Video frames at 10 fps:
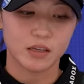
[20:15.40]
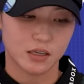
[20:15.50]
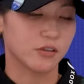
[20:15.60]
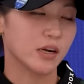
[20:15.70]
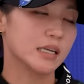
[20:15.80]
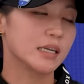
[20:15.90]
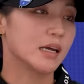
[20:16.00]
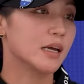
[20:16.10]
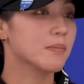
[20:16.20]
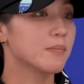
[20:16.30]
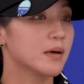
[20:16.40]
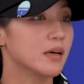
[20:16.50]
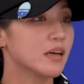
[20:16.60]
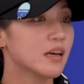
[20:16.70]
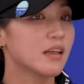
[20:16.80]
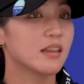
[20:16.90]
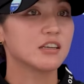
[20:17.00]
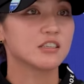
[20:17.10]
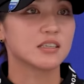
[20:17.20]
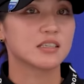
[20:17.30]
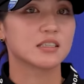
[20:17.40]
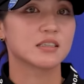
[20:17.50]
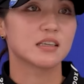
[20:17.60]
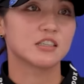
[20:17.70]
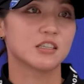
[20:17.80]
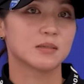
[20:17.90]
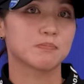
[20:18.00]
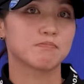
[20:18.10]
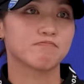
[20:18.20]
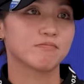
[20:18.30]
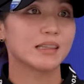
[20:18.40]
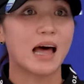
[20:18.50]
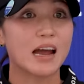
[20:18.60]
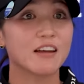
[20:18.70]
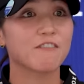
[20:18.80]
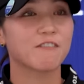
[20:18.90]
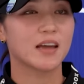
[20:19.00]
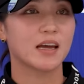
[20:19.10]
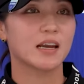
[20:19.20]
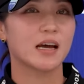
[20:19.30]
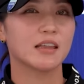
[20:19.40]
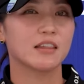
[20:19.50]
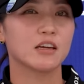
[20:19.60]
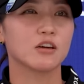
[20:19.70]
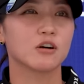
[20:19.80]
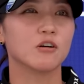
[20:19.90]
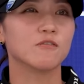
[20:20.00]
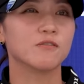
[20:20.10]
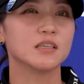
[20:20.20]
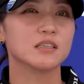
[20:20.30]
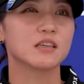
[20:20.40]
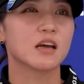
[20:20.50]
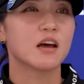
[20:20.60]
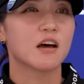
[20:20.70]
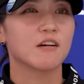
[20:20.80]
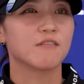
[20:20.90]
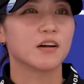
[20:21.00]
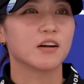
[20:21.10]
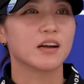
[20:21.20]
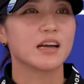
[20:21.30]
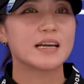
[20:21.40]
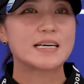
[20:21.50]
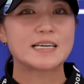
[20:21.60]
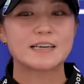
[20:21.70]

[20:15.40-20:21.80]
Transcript: a great day, but that's just life. And I think golf is a very,